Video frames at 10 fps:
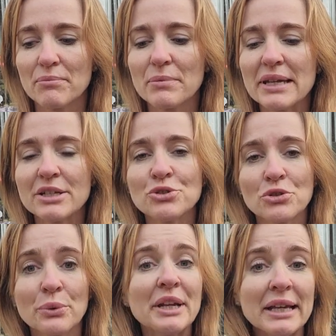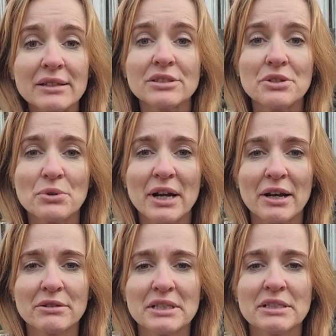making sure when he gets to your
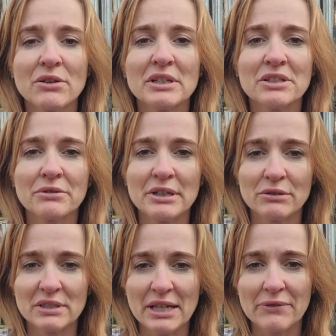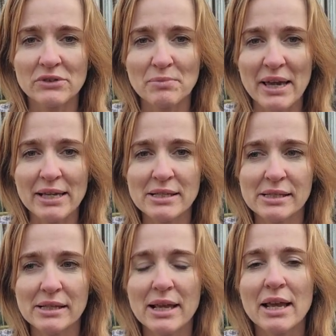house, he's got his own little safe
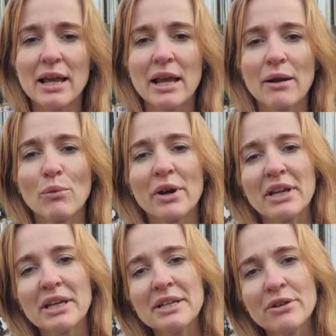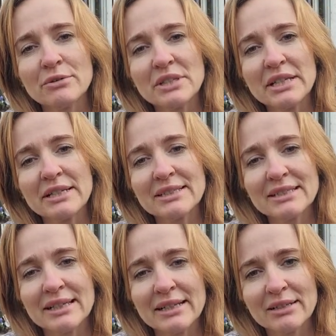space where he knows he can
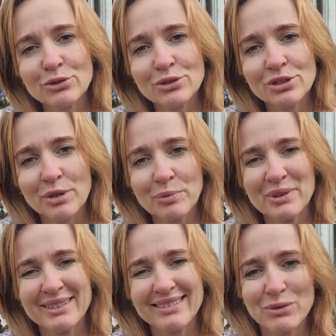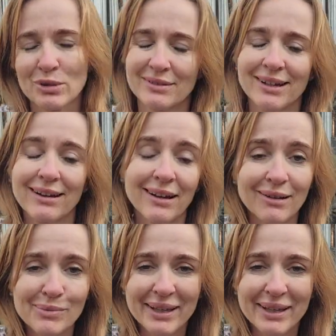sit and cooch up or cuddle up